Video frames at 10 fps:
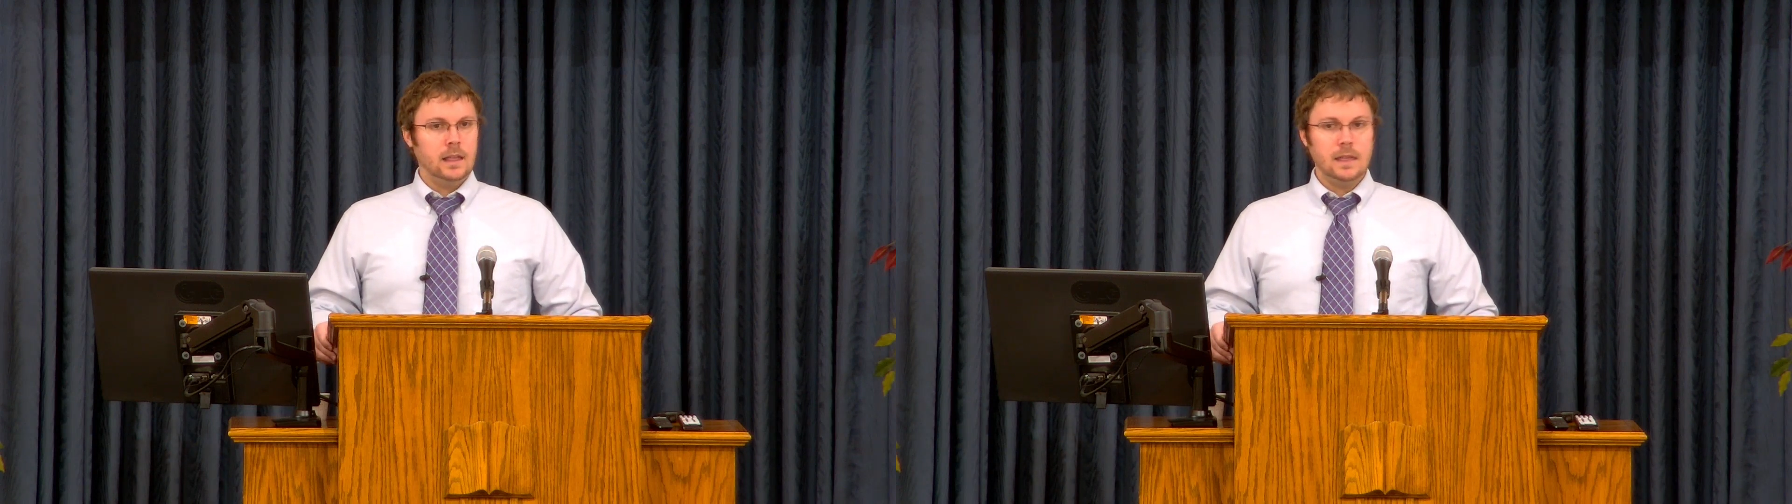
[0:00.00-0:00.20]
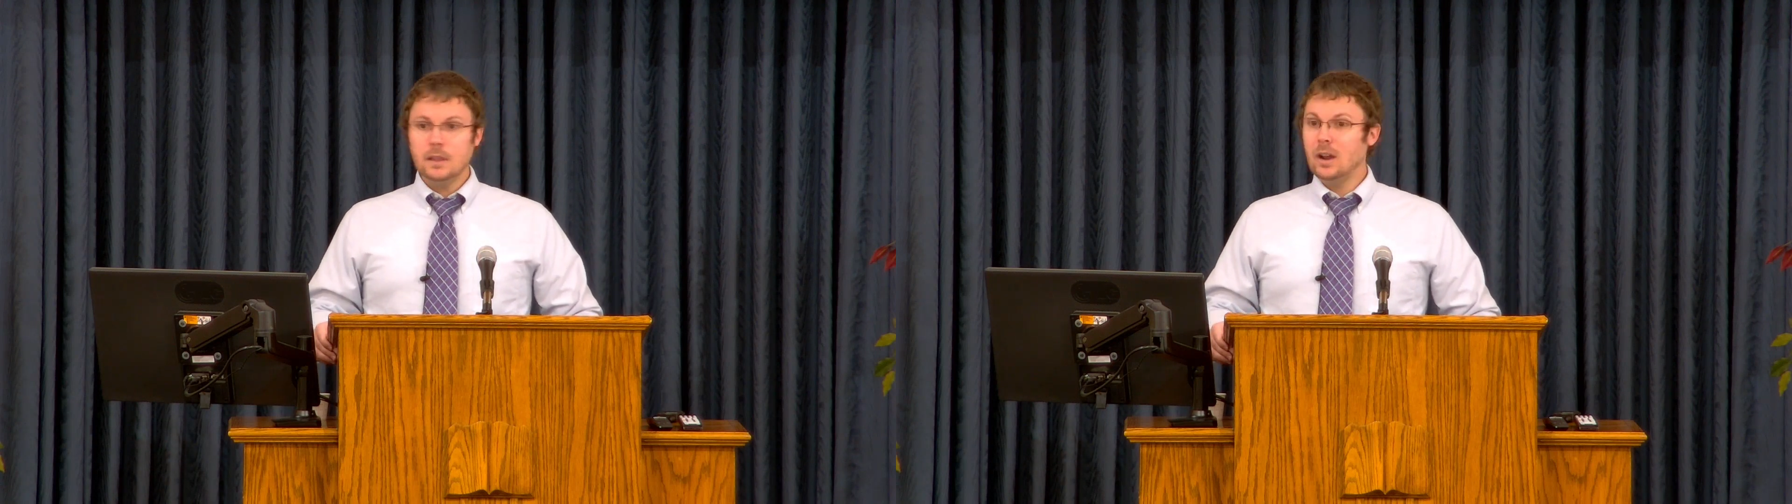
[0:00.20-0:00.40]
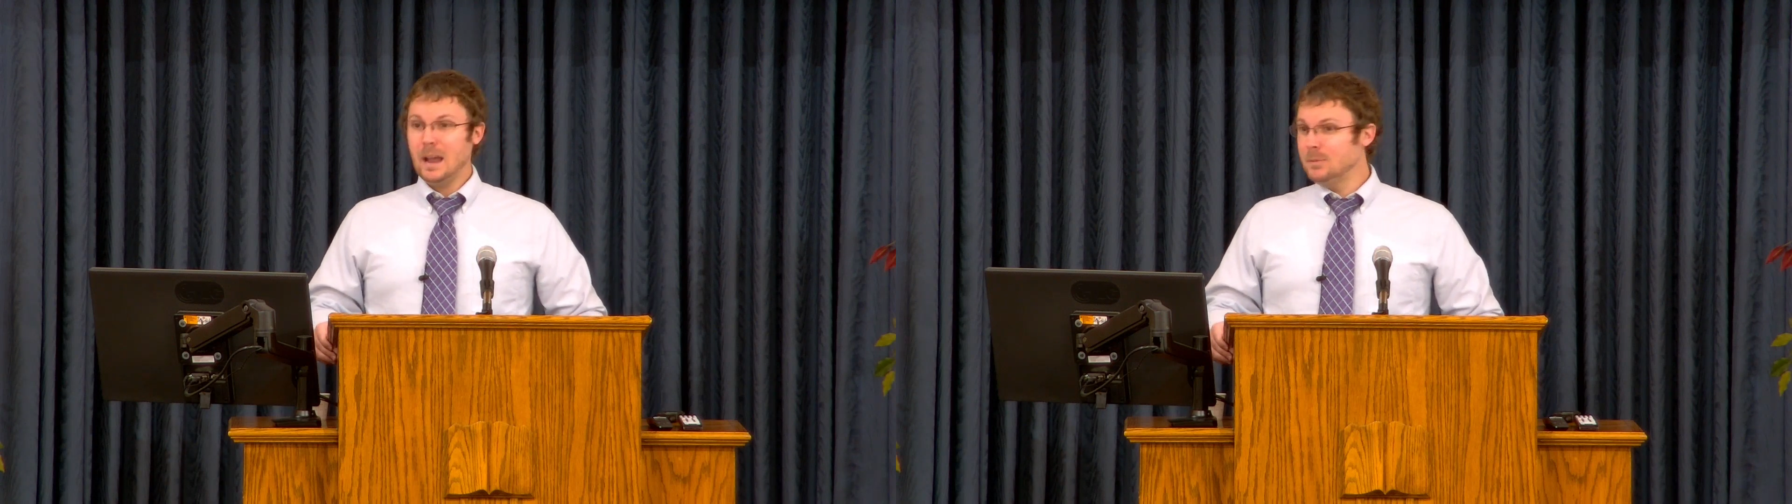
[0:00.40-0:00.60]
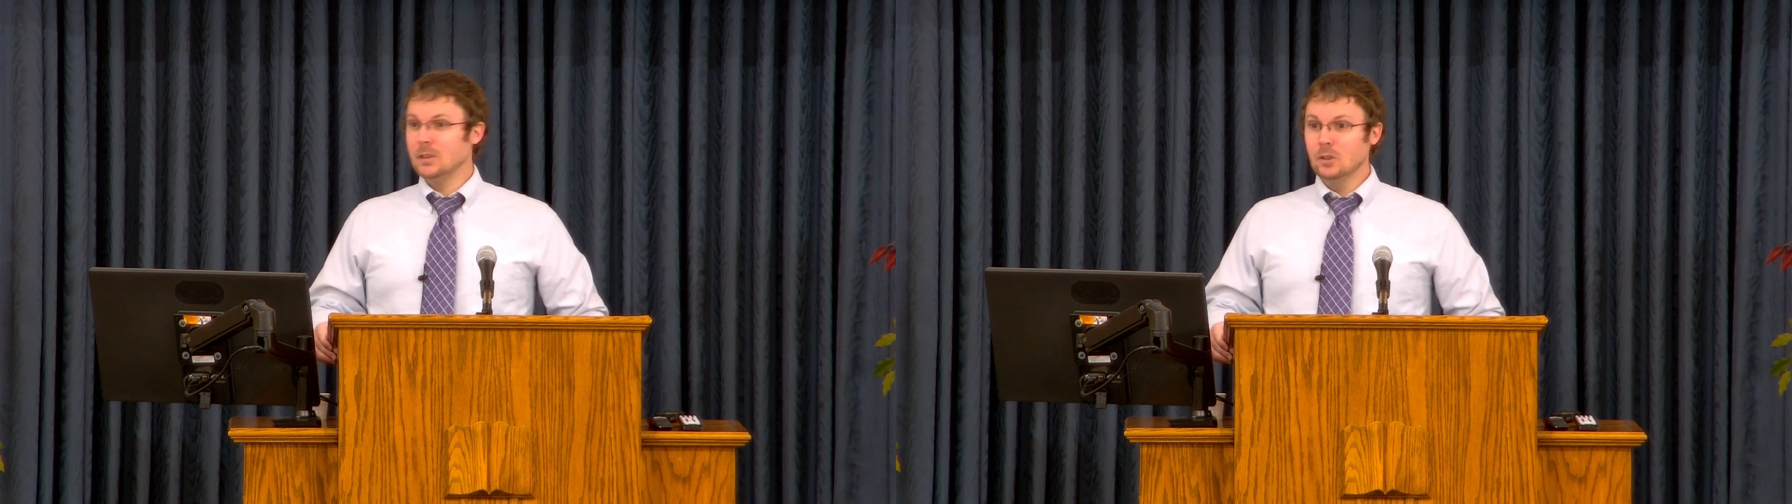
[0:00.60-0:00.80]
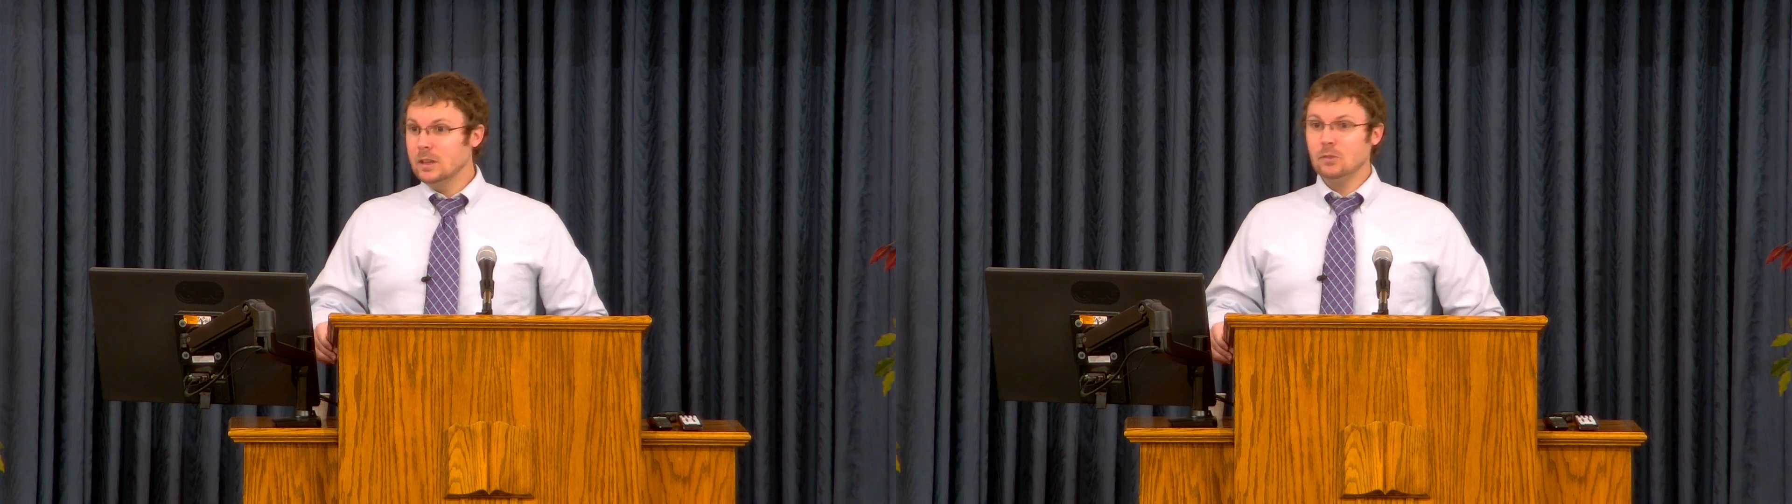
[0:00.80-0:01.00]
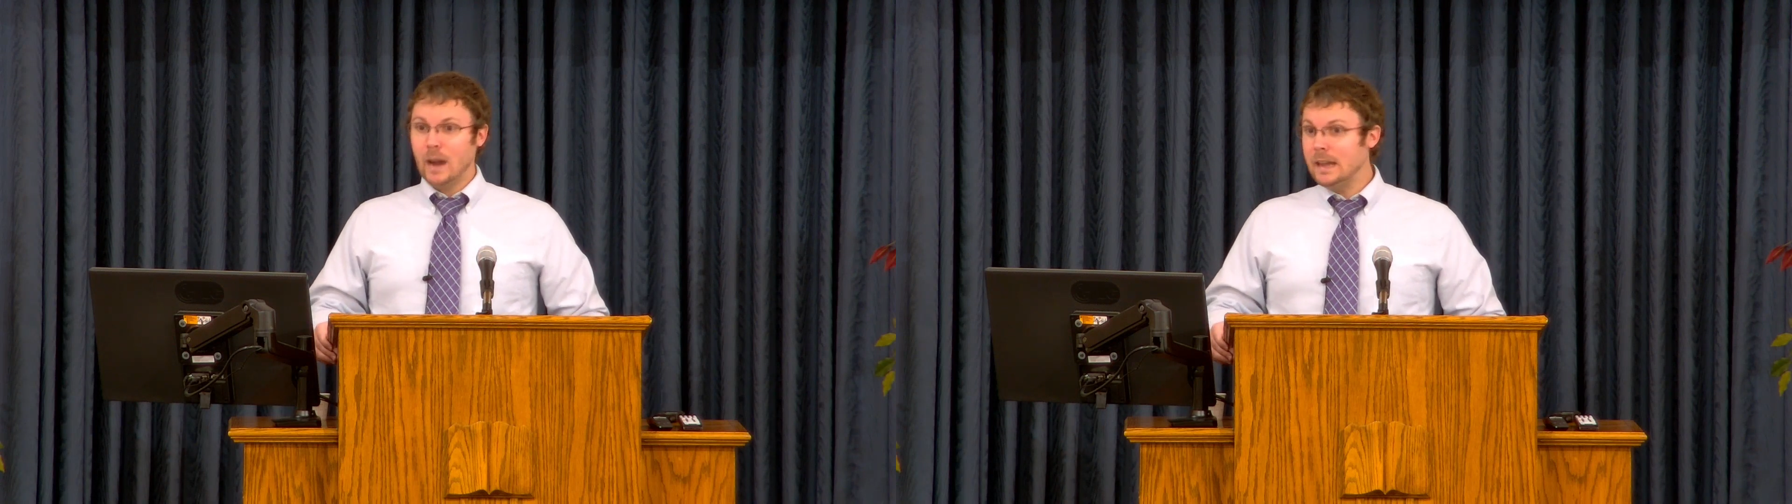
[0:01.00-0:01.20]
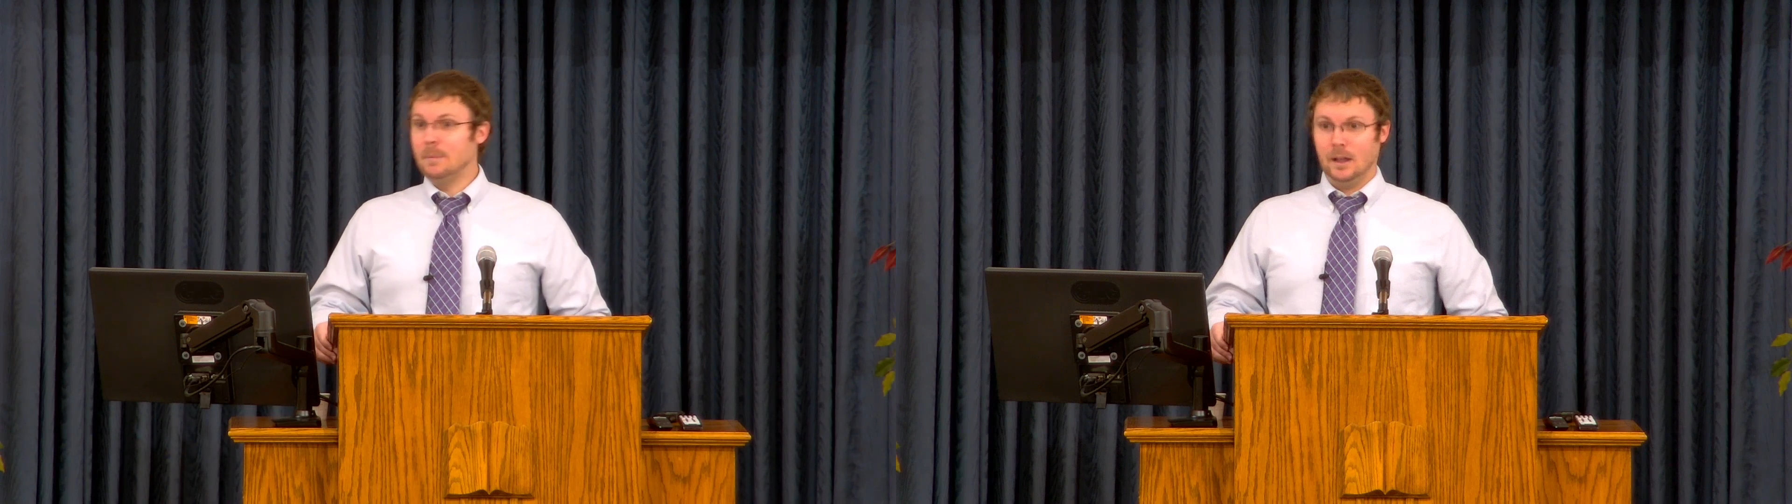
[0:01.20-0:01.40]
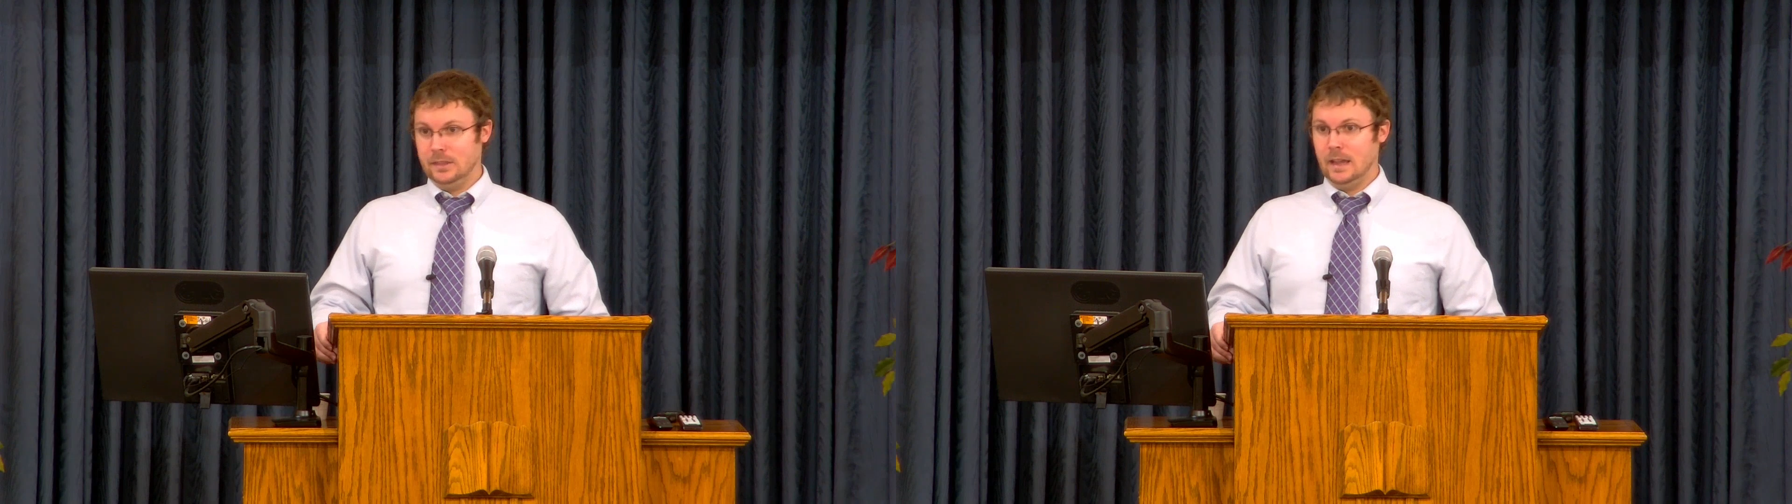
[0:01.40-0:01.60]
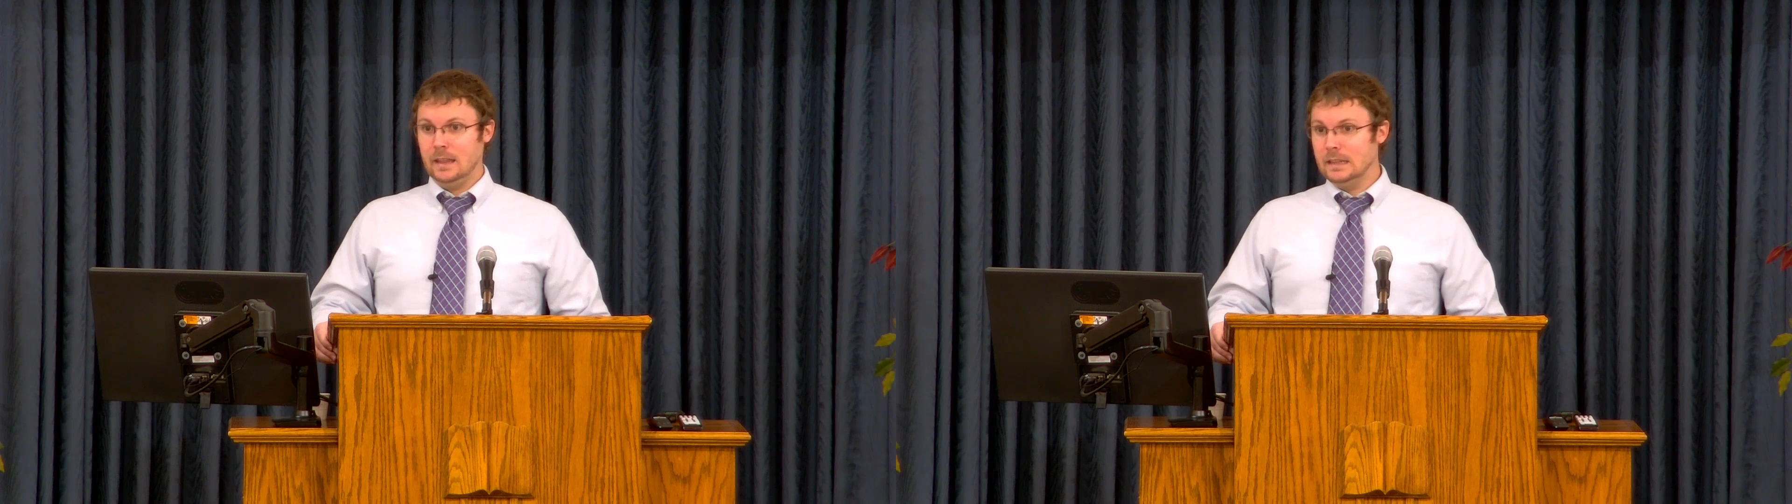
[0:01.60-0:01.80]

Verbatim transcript: And they're absolutely right about that.